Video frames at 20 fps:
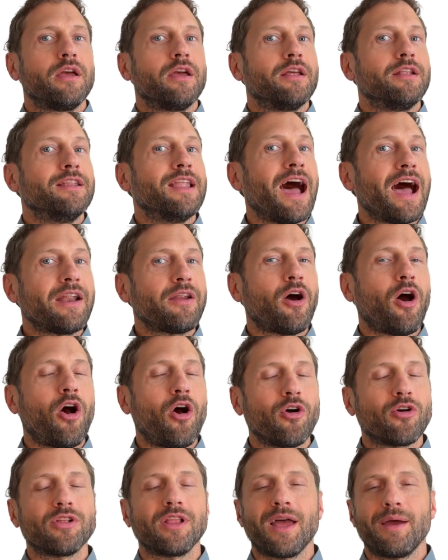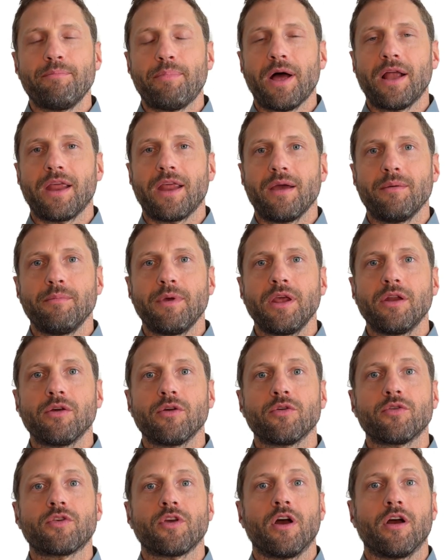Not all clamp-on
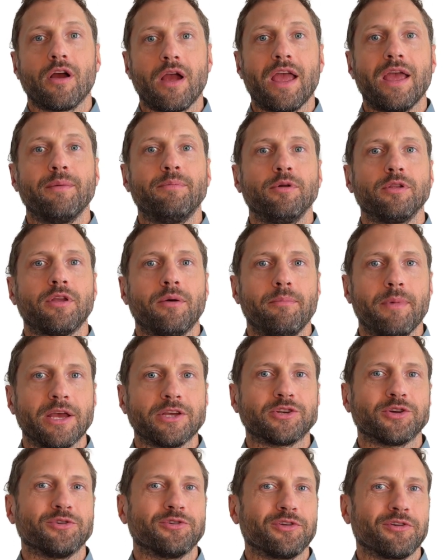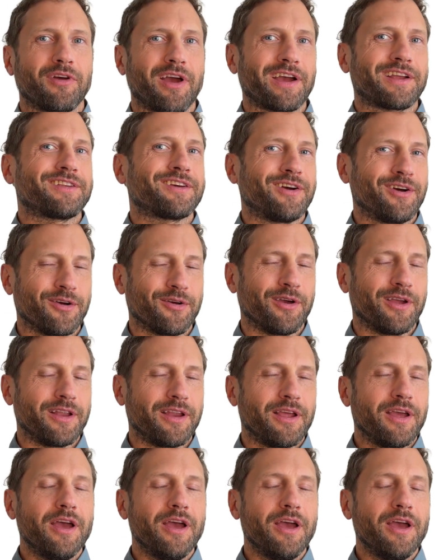ammeters are able to measure direct current,